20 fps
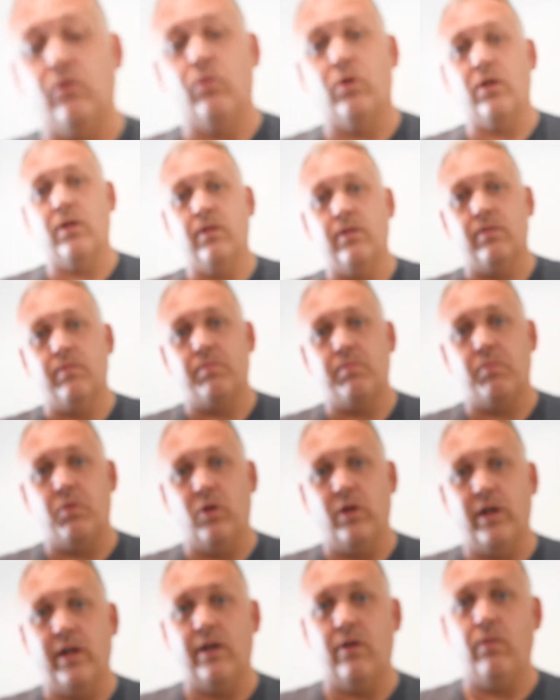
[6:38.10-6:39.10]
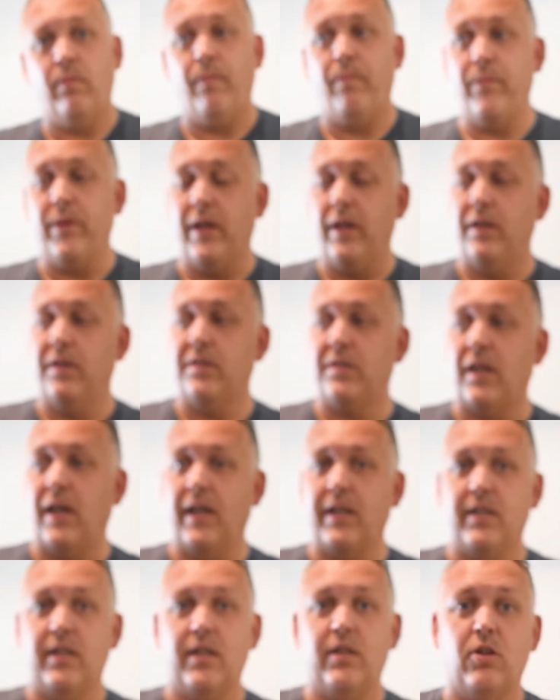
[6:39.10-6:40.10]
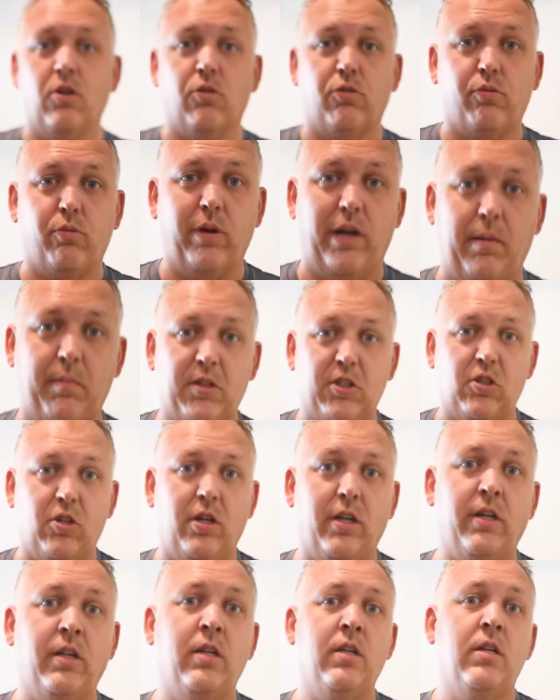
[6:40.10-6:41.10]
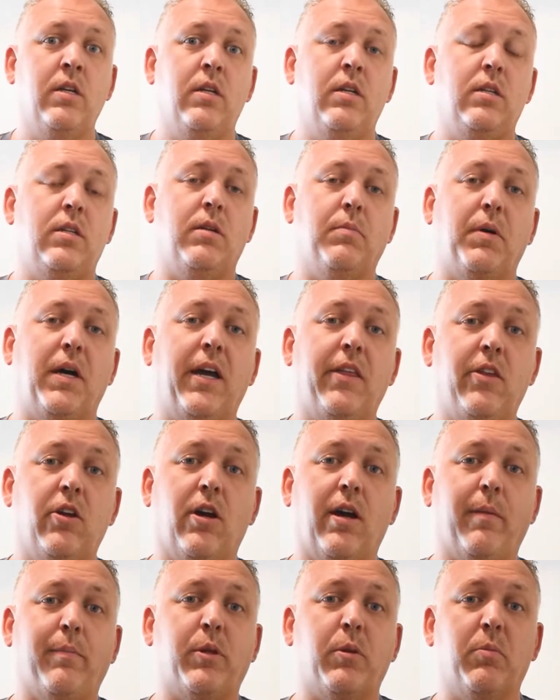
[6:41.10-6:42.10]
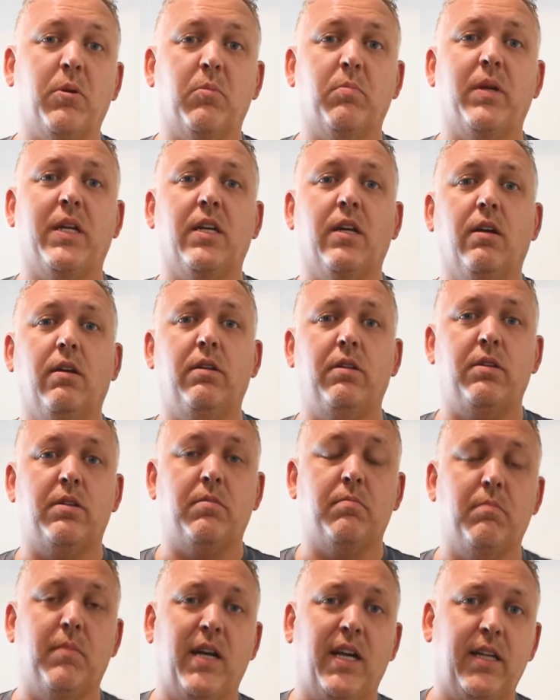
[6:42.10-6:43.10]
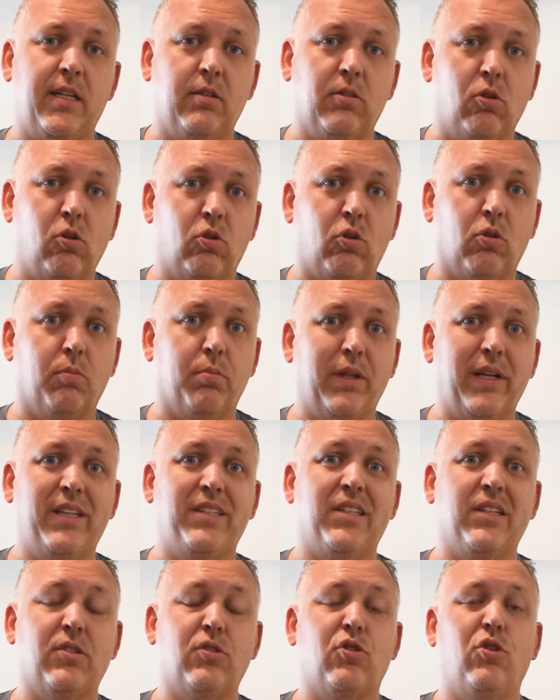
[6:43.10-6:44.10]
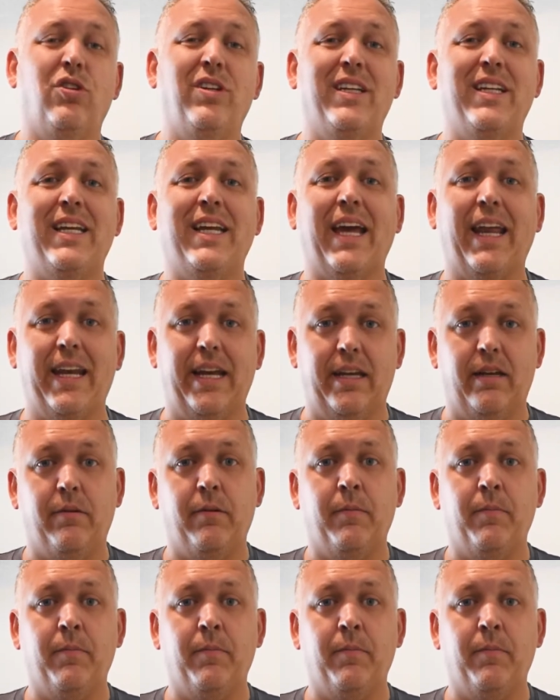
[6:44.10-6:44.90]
want to point out is I did go through Amazon to buy the Optima because my local places couldn't get it